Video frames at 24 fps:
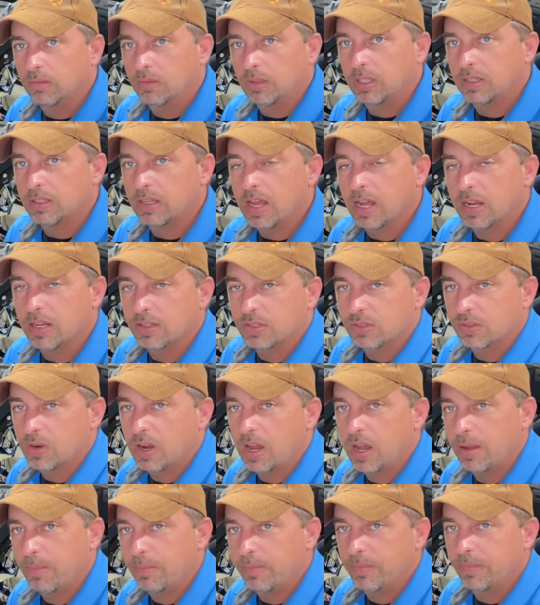Hit the like and
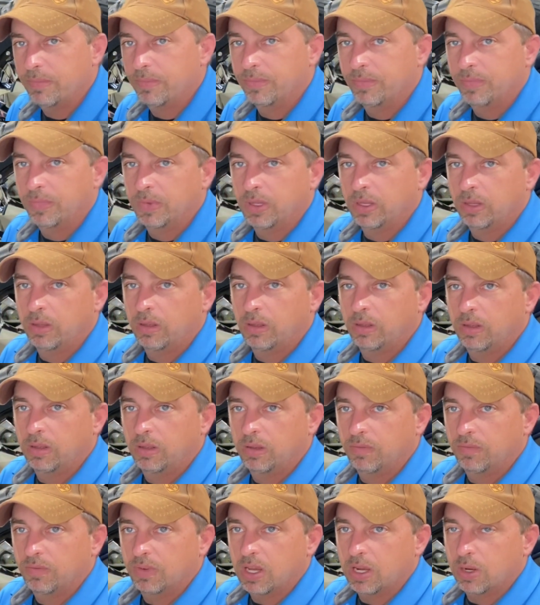subscribe.
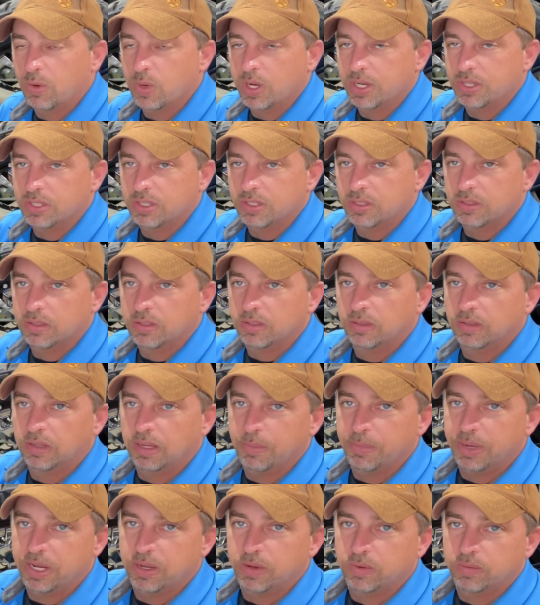Got any questions? Let
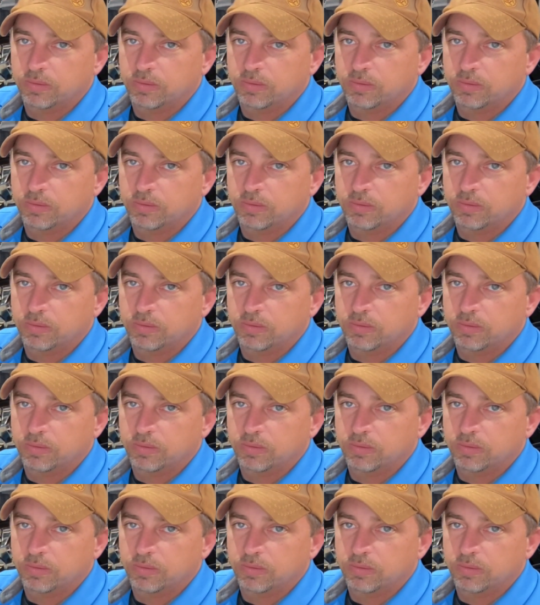me know.